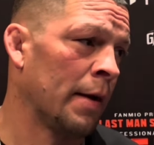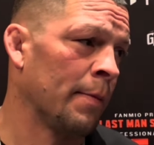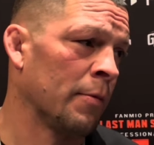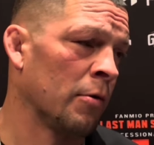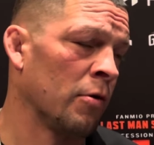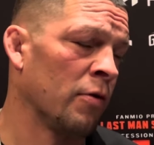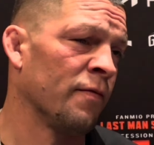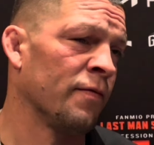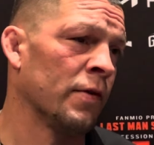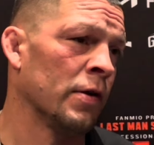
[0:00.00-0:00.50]
I'm
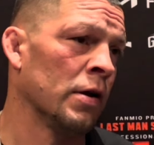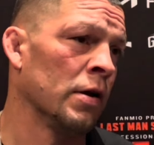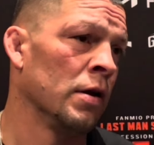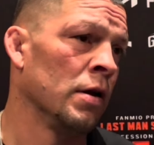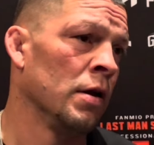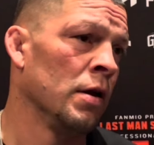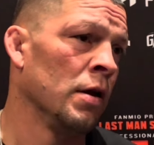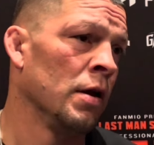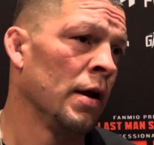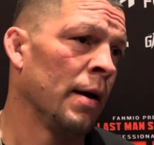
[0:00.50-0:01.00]
going for
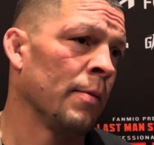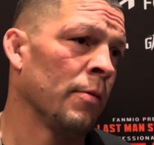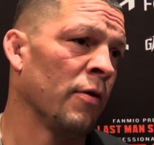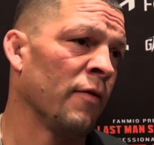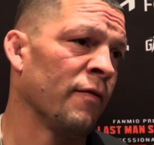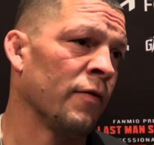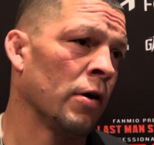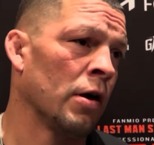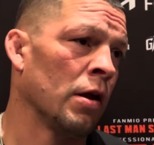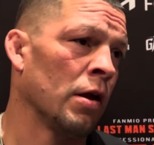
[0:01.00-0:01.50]

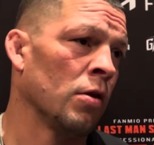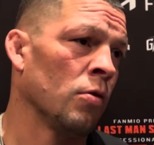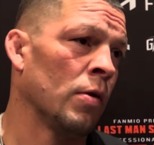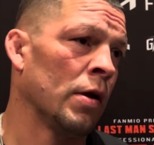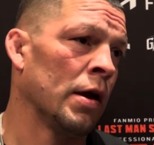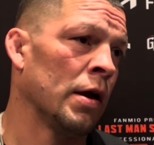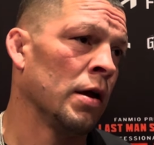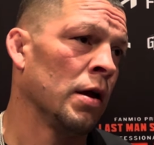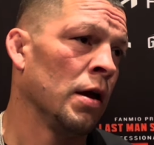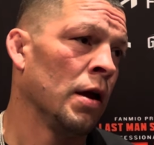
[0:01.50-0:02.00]
one for
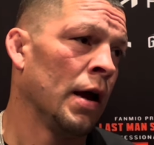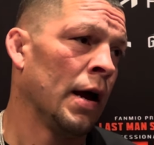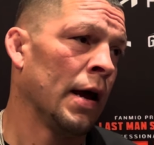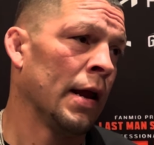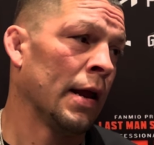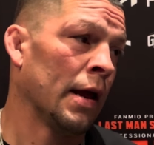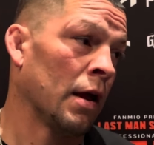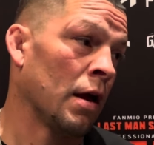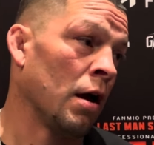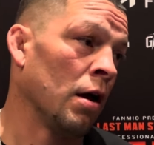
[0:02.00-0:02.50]
Holloway. I
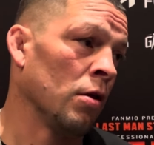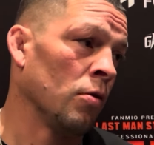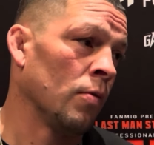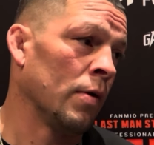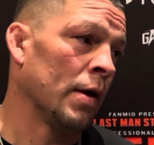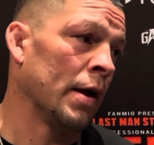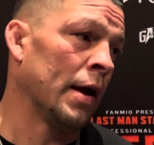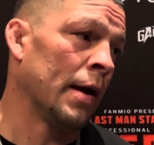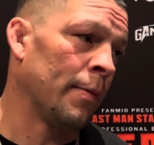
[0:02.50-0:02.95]
like Holloway.